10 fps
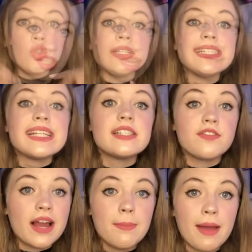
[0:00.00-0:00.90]
you need to
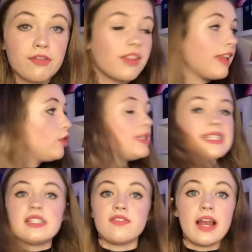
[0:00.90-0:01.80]
develop everything. You need
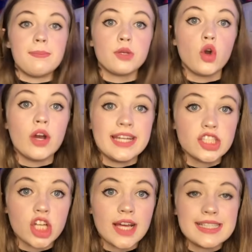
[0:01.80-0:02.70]
to develop your
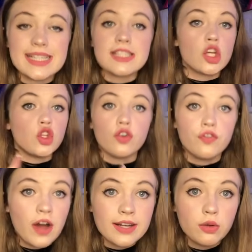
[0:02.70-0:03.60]
initial ideas, your
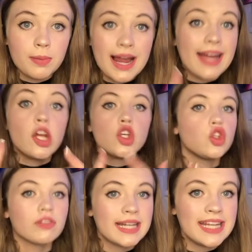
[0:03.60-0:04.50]
final plan,
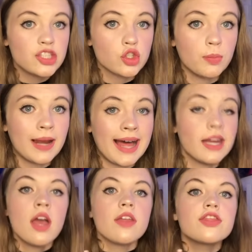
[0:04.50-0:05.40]
your initial plan.
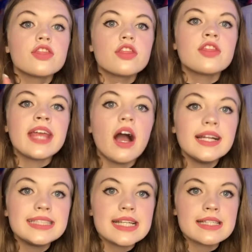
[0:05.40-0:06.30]
The
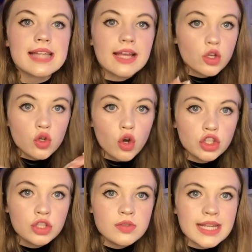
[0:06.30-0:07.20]
ideas that you're not
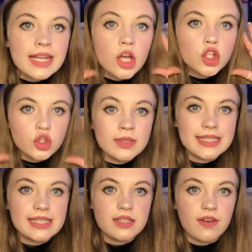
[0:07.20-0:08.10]
using, you
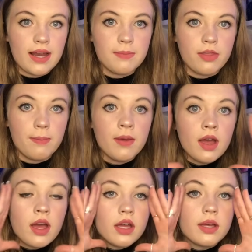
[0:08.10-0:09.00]
need to develop them,
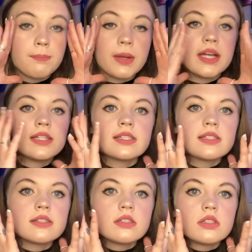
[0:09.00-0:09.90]
because
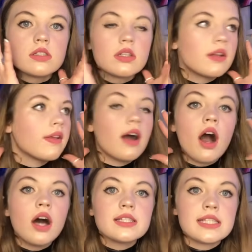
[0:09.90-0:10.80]

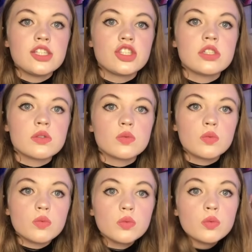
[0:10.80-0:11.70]
art teachers
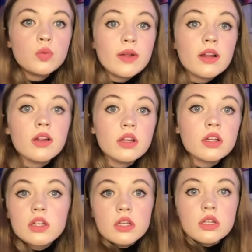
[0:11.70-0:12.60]
will
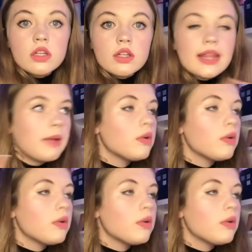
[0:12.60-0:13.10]
make